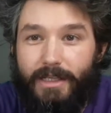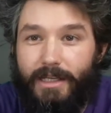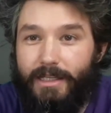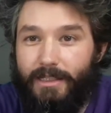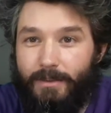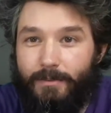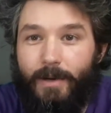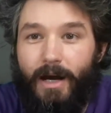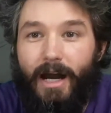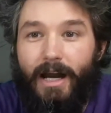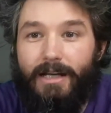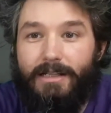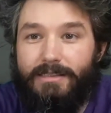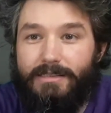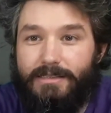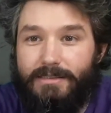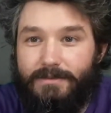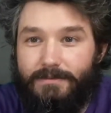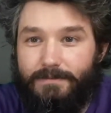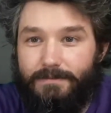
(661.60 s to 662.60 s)
in a
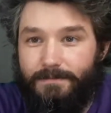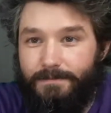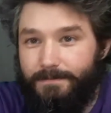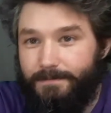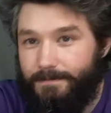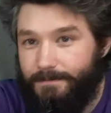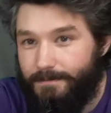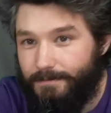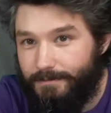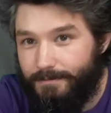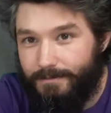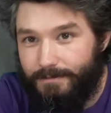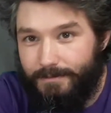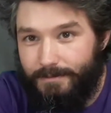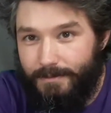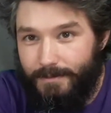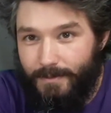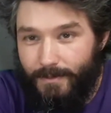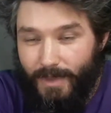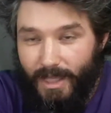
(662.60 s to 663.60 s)
box.
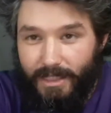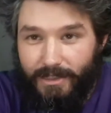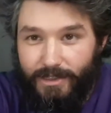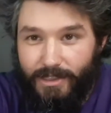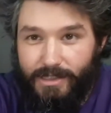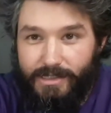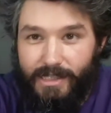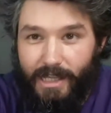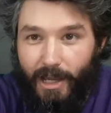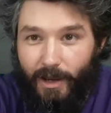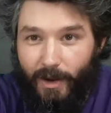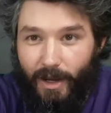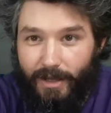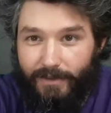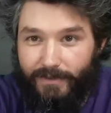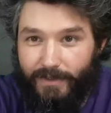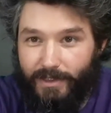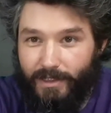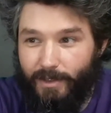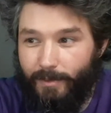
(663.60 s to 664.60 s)
Just how I
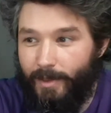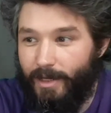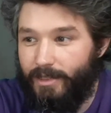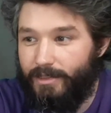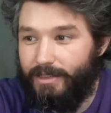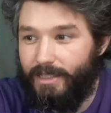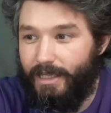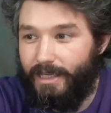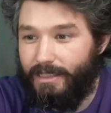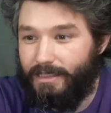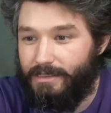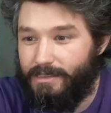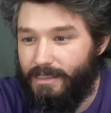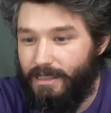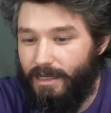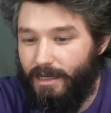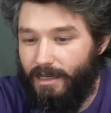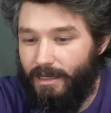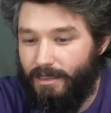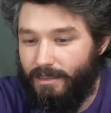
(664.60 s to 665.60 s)
feel about things.
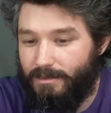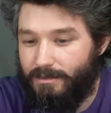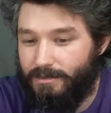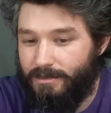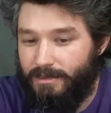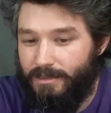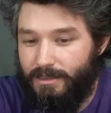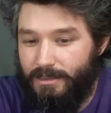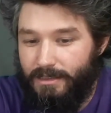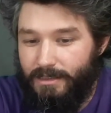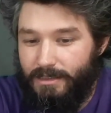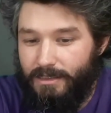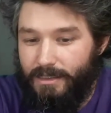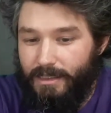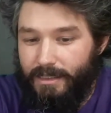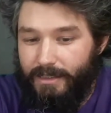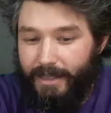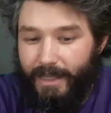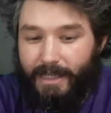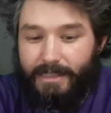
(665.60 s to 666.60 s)

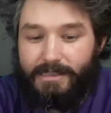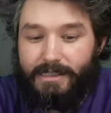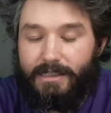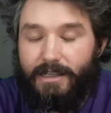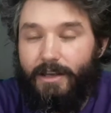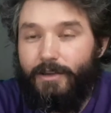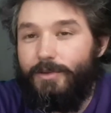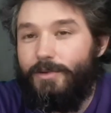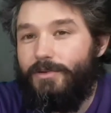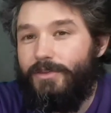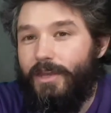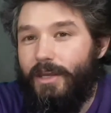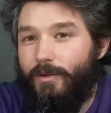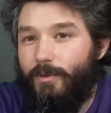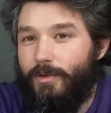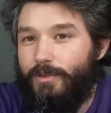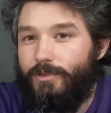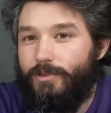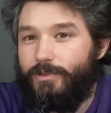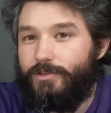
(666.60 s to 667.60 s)
That's another thing
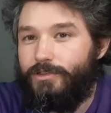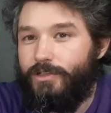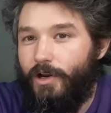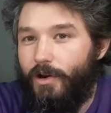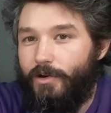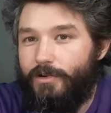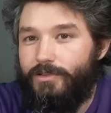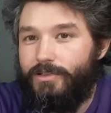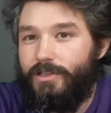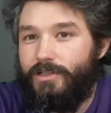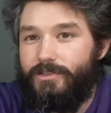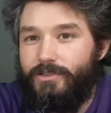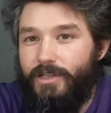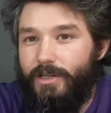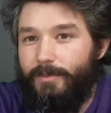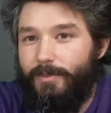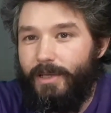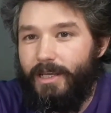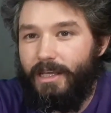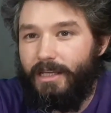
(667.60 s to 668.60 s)
when you're charging
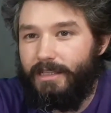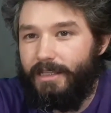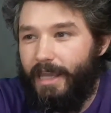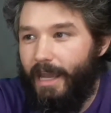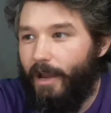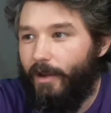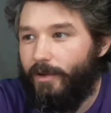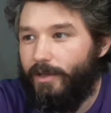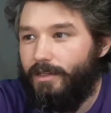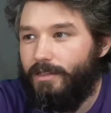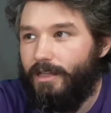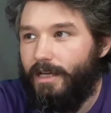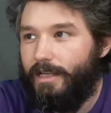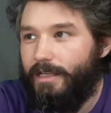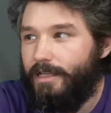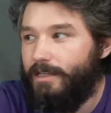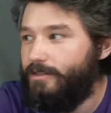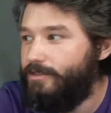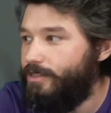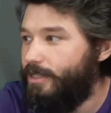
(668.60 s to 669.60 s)
shipping and
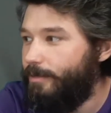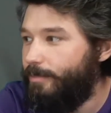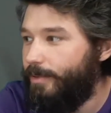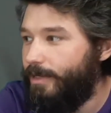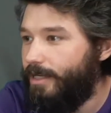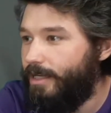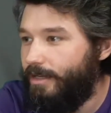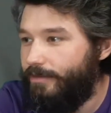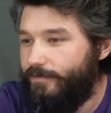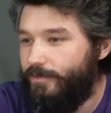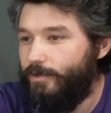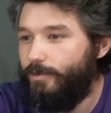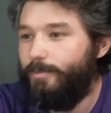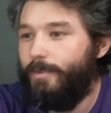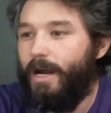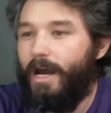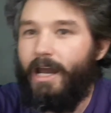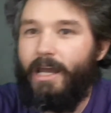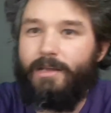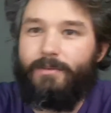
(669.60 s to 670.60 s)
calculating shipping. If you're
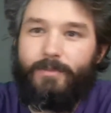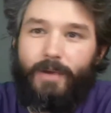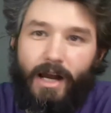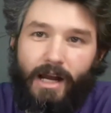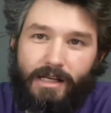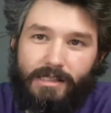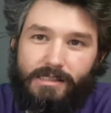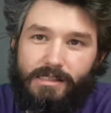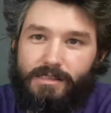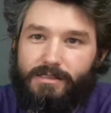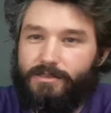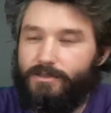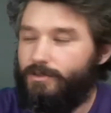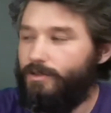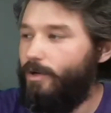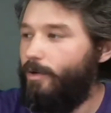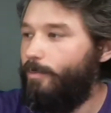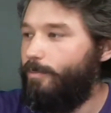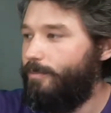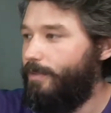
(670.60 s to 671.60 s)
buying boxes, you
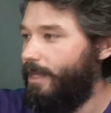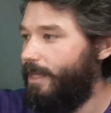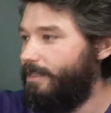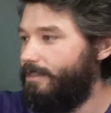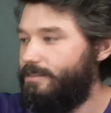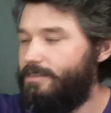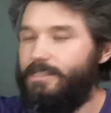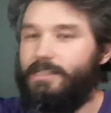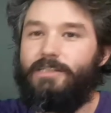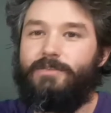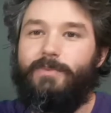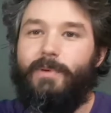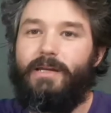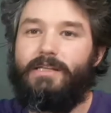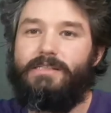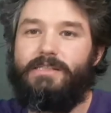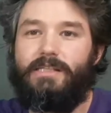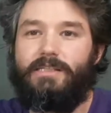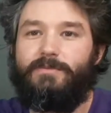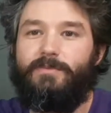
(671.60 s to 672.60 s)
know that
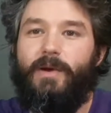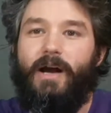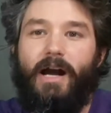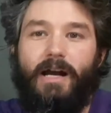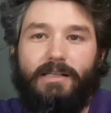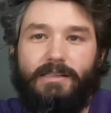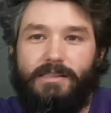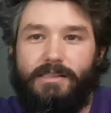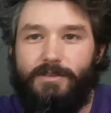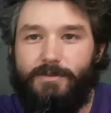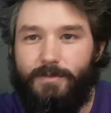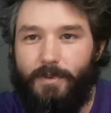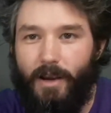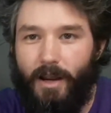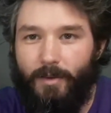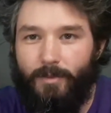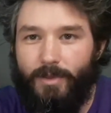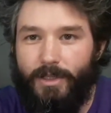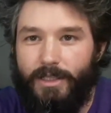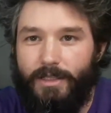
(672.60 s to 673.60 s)
6x6 box is
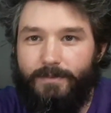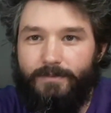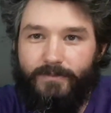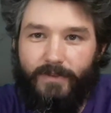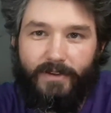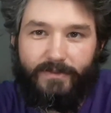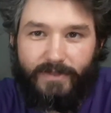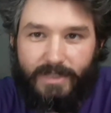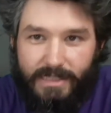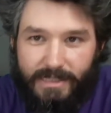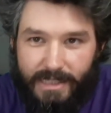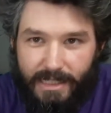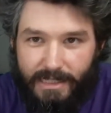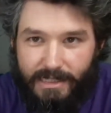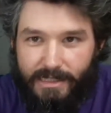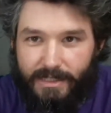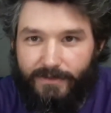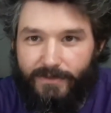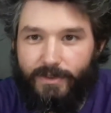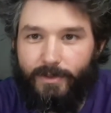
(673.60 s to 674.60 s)
probably 50
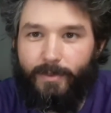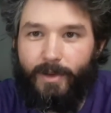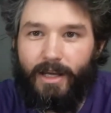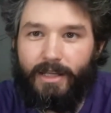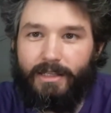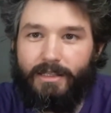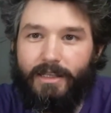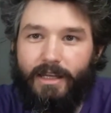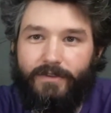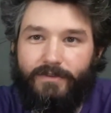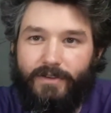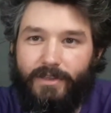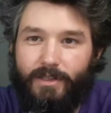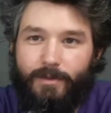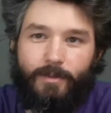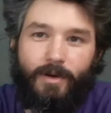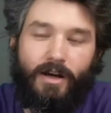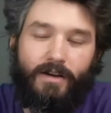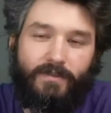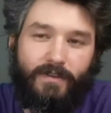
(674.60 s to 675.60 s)
cents if you bought enough of
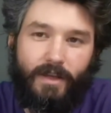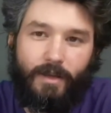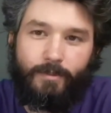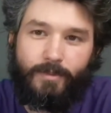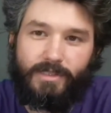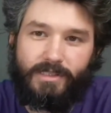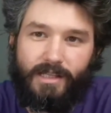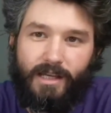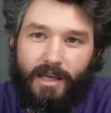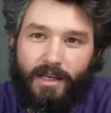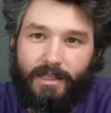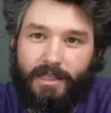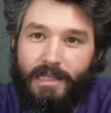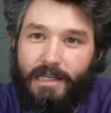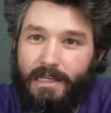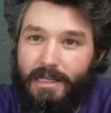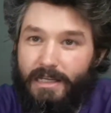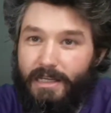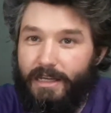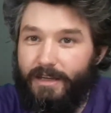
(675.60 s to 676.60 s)
them off Amazon.
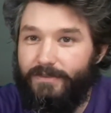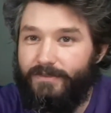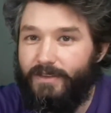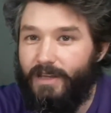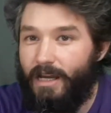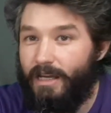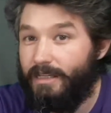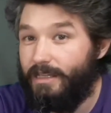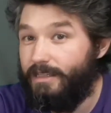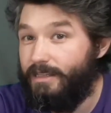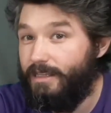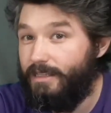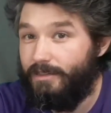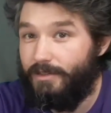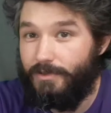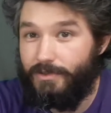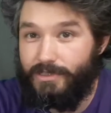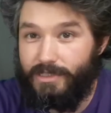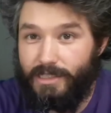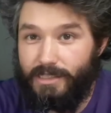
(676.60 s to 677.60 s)
If not, I think
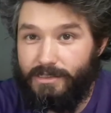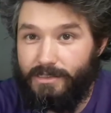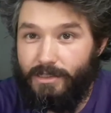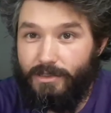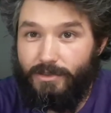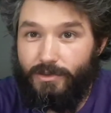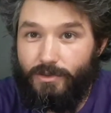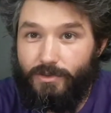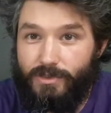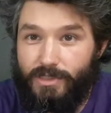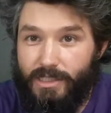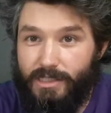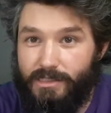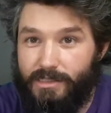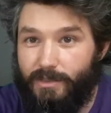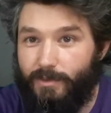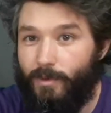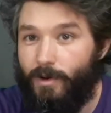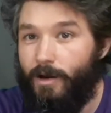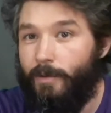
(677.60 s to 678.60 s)
they're 62
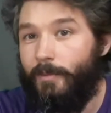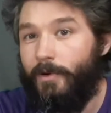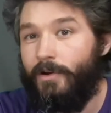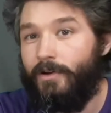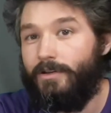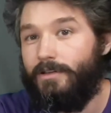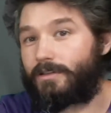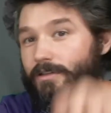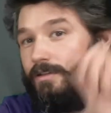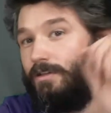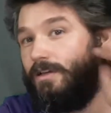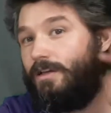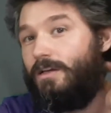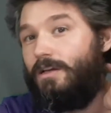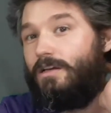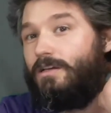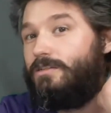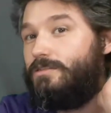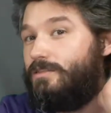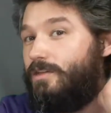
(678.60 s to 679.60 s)
cents at Walmart.
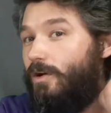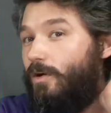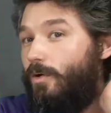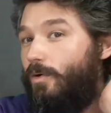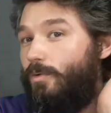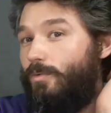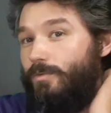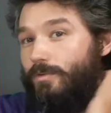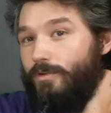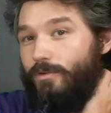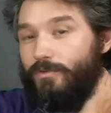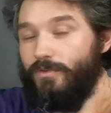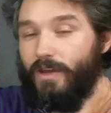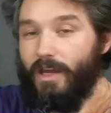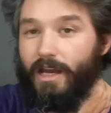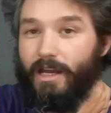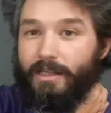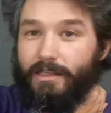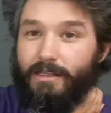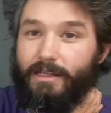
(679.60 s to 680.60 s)
So you've
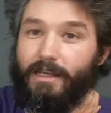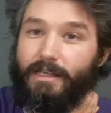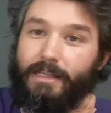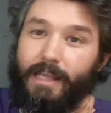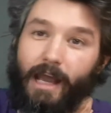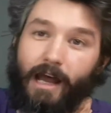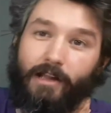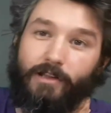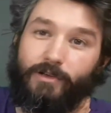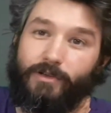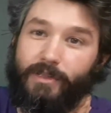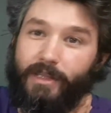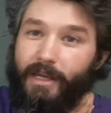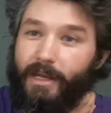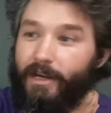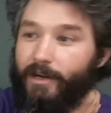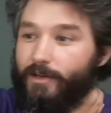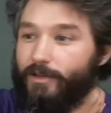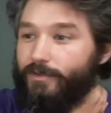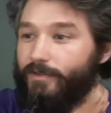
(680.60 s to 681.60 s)
got $1
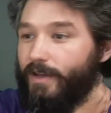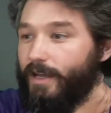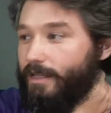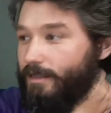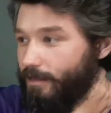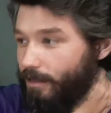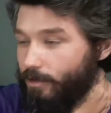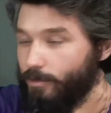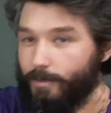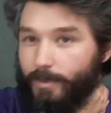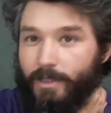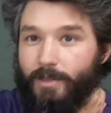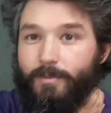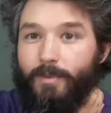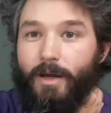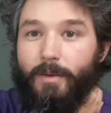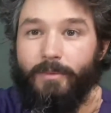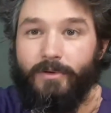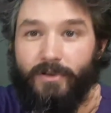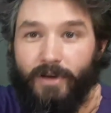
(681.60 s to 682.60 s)
there. You've got a little bit of
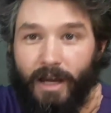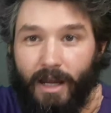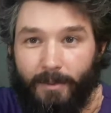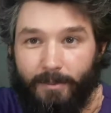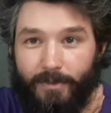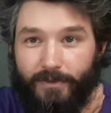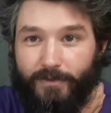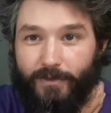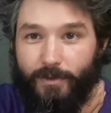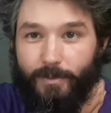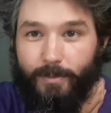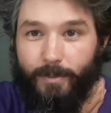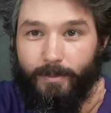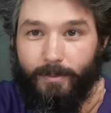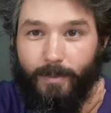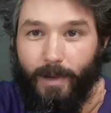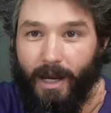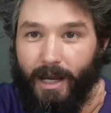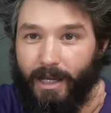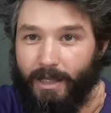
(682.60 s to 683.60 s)
bubble wrap if you're
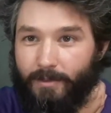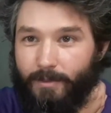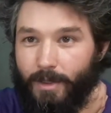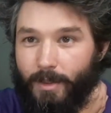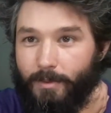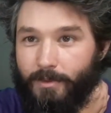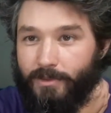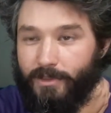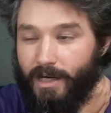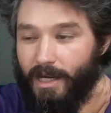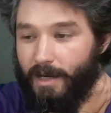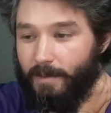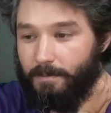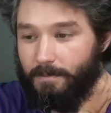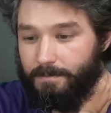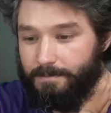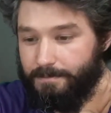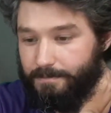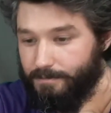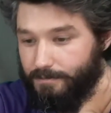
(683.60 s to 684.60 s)
buying bubble wrap.
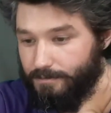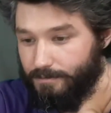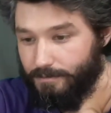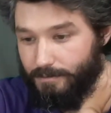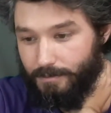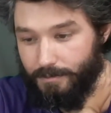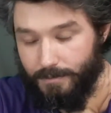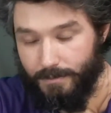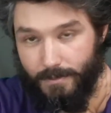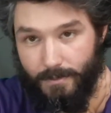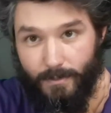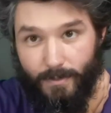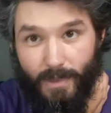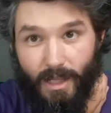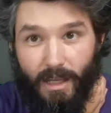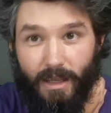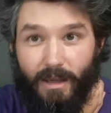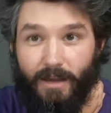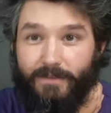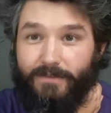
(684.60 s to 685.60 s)

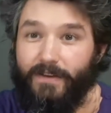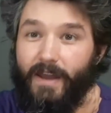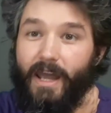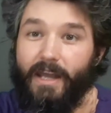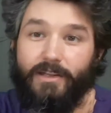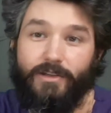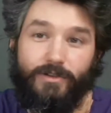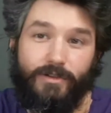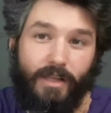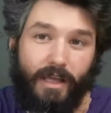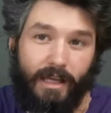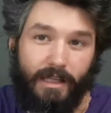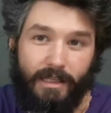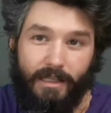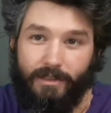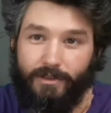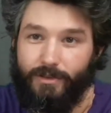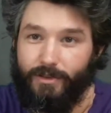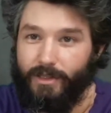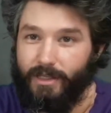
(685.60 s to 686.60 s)
Factor that
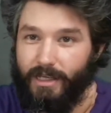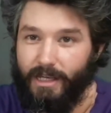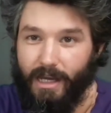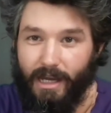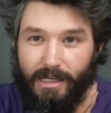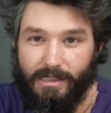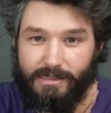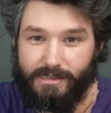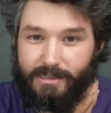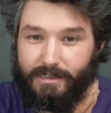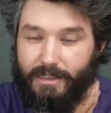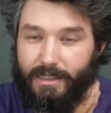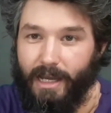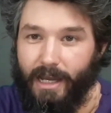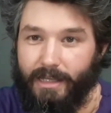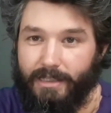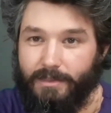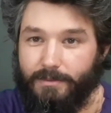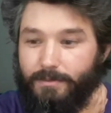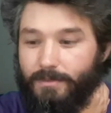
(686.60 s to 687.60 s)
into the cost of the
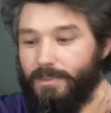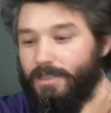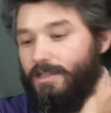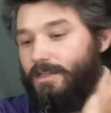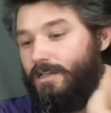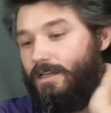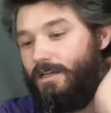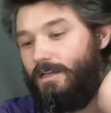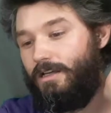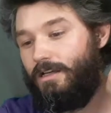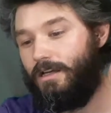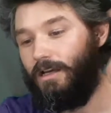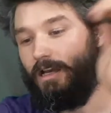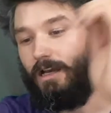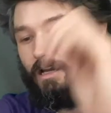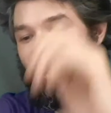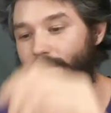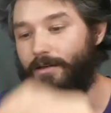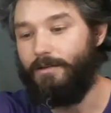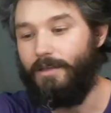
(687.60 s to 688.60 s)
item
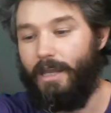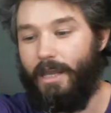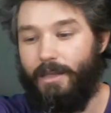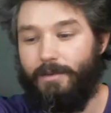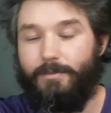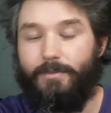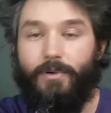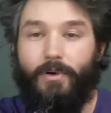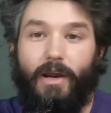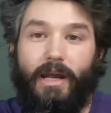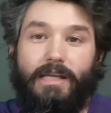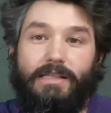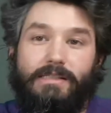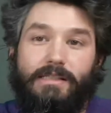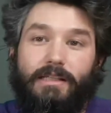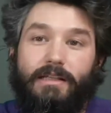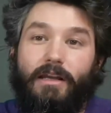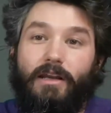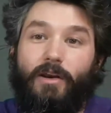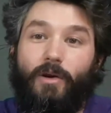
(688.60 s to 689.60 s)
and price
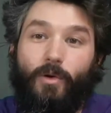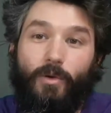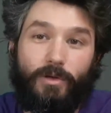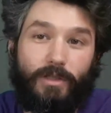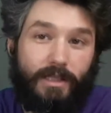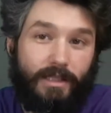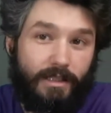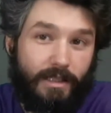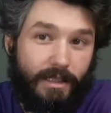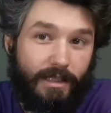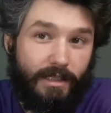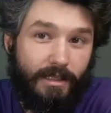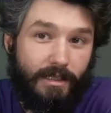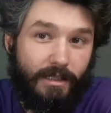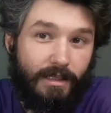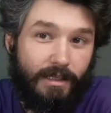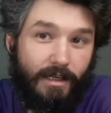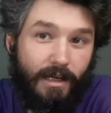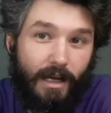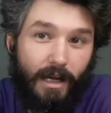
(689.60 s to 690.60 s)
it accordingly.
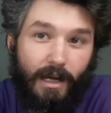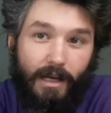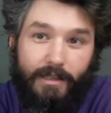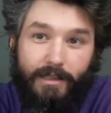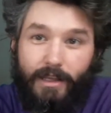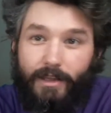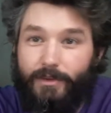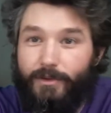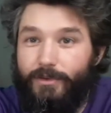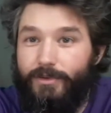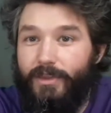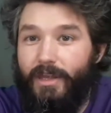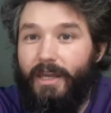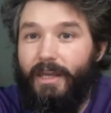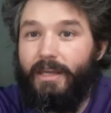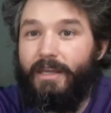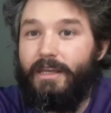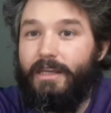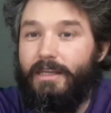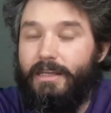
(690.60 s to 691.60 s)
Another
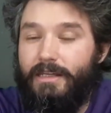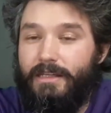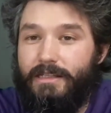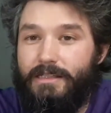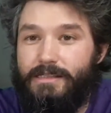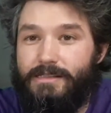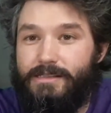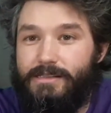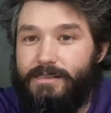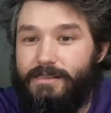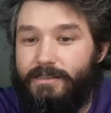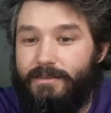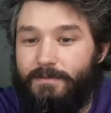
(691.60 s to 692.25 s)
thing is,